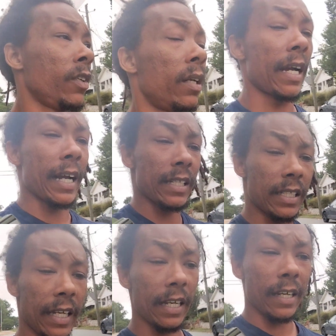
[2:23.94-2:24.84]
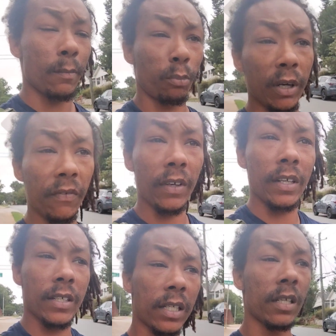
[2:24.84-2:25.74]
Like I said in
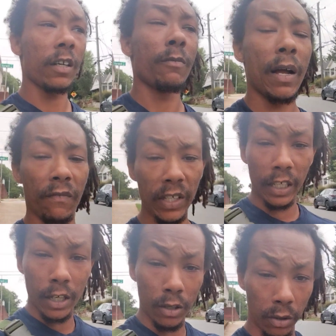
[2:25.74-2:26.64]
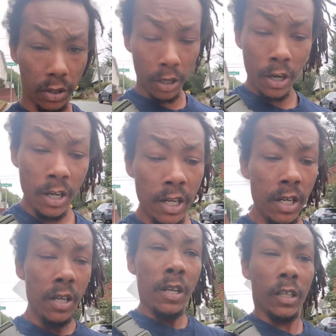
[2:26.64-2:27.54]
previous of my videos,
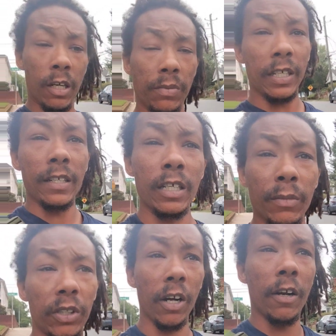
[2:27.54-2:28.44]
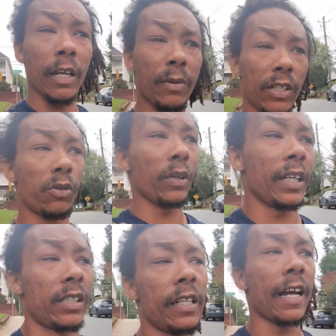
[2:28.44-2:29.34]
come September 3rd, it'll be 2
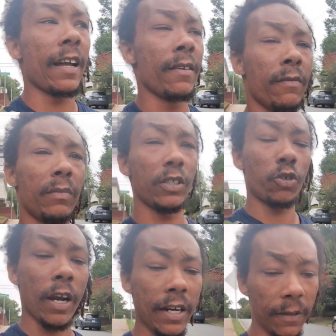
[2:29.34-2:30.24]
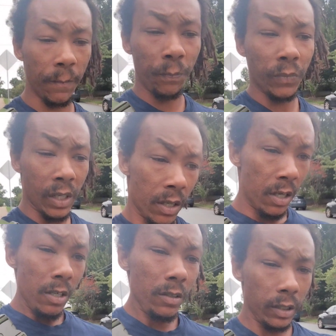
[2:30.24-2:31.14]
years that I've been trading,
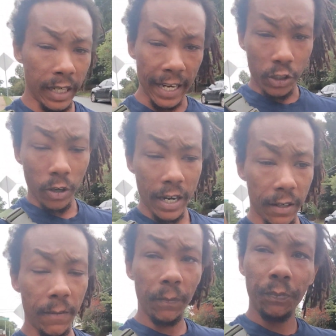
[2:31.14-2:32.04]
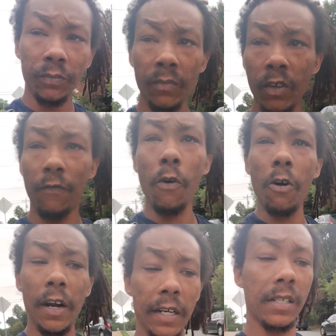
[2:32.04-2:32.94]
day trading,
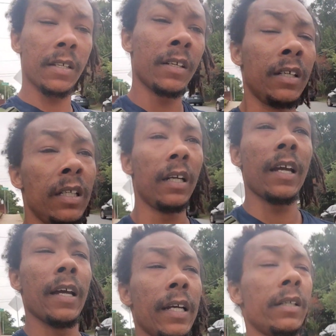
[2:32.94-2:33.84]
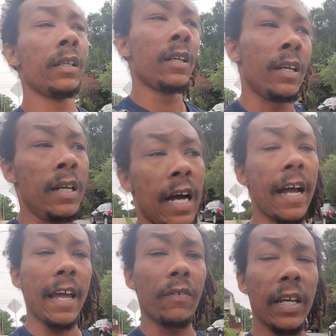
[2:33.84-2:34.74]
Forex, and I
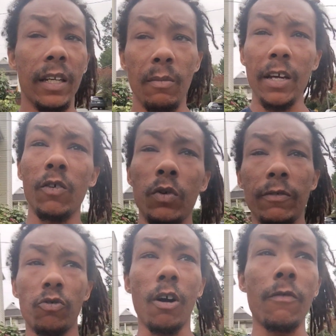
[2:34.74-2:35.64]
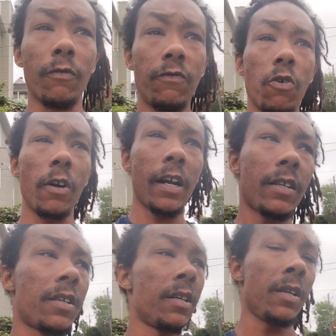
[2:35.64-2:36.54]
have yet to make a withdrawal from
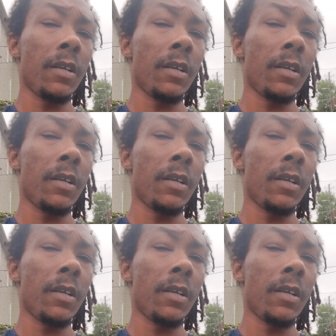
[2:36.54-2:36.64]
Forex,